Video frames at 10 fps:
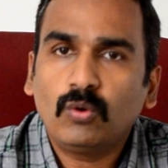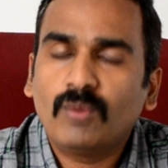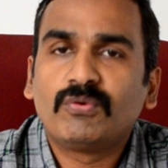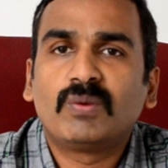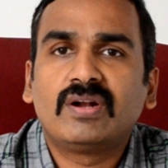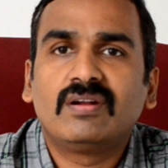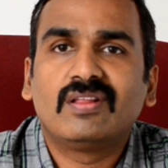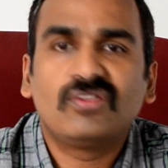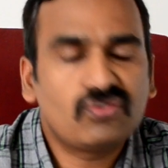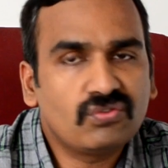
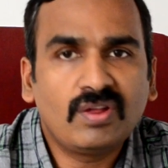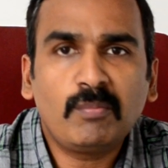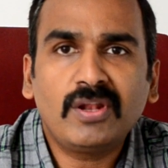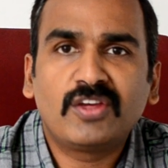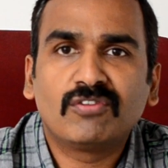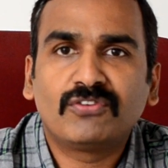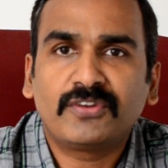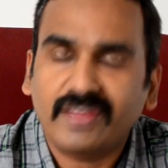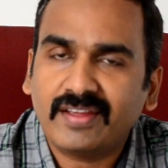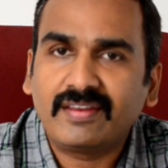everyone, this is Nirmal here for
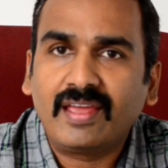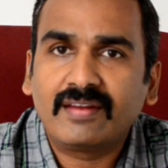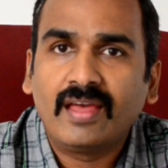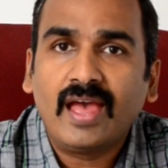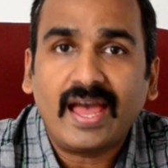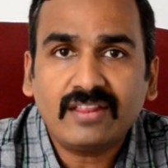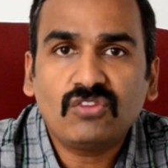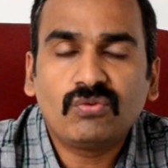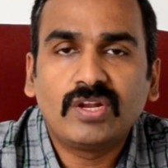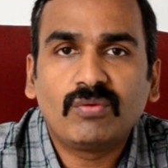Technique, and in
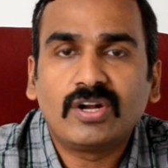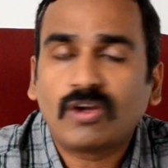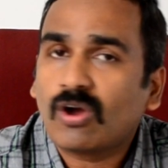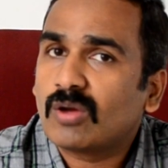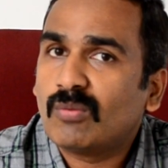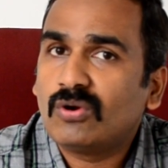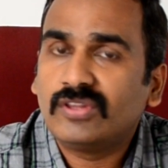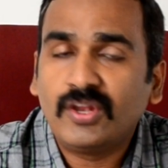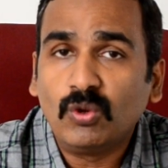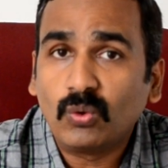this video we'll talk
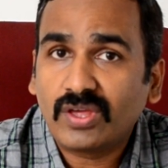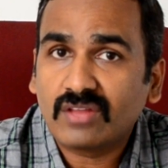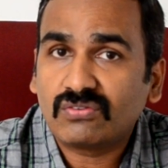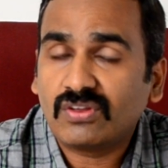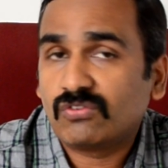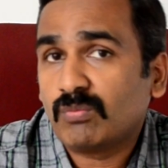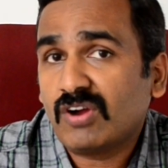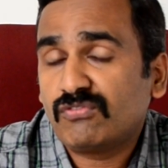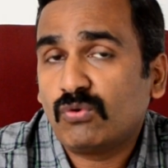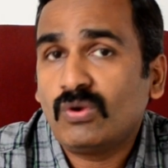about the Nokia 3
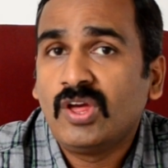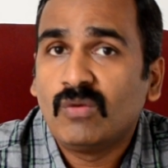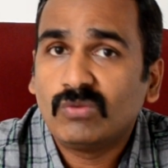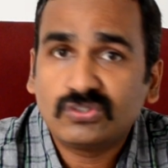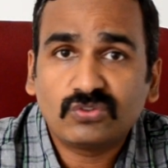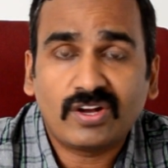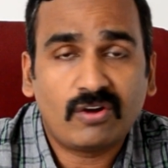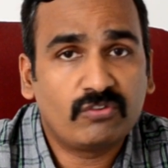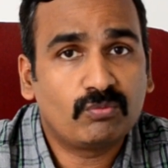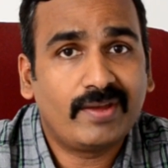smartphone which was
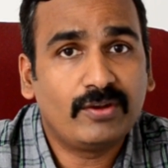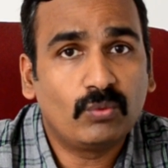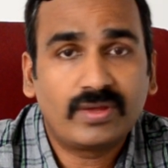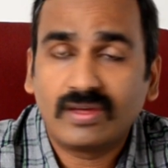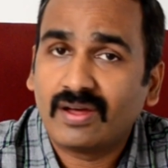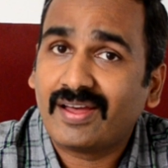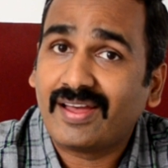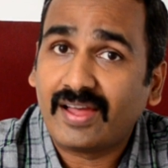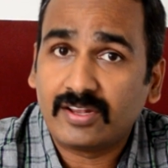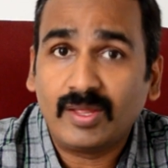announced by Nokia
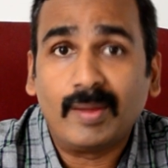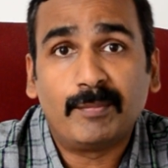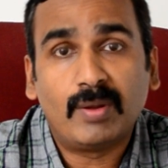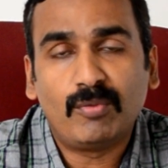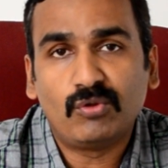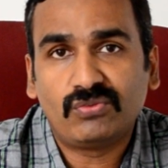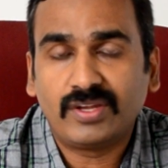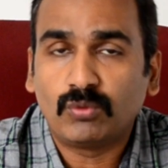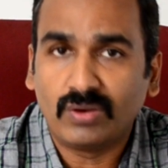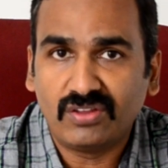at the
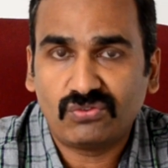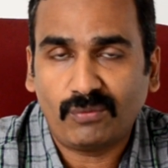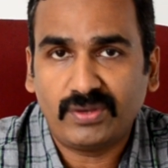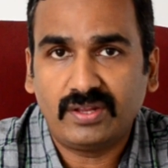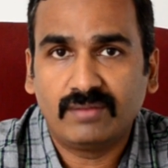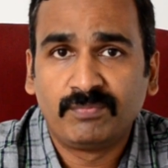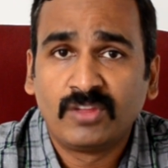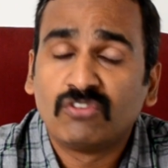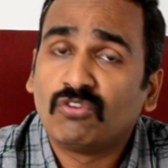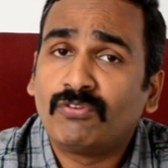MWC 2017.
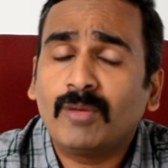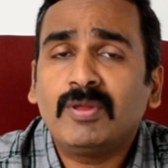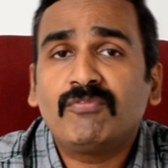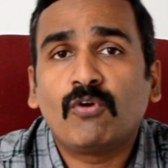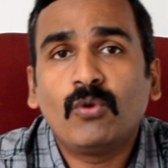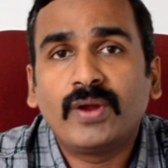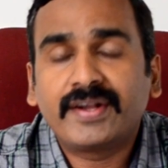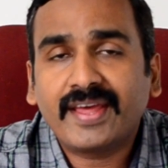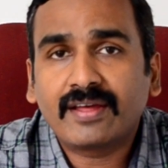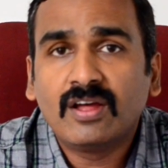So if you have been
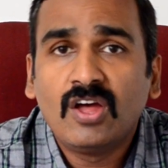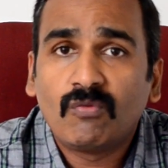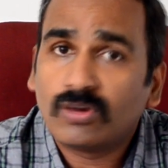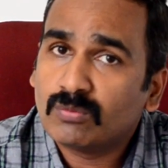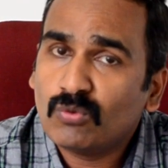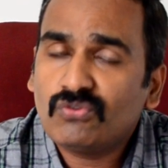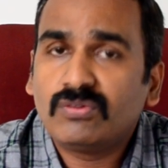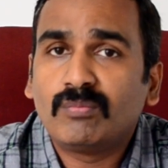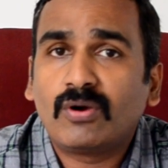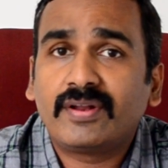following tech, one of the most
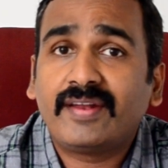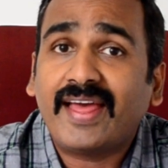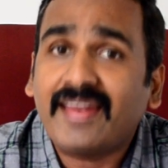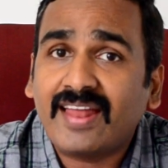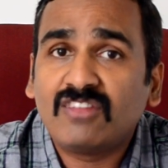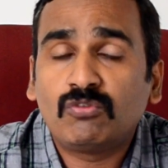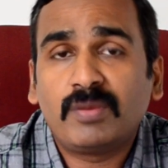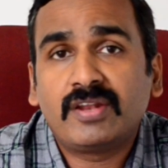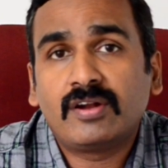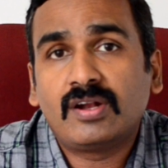important and
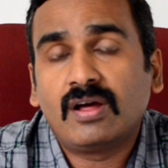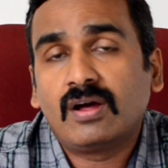anticipated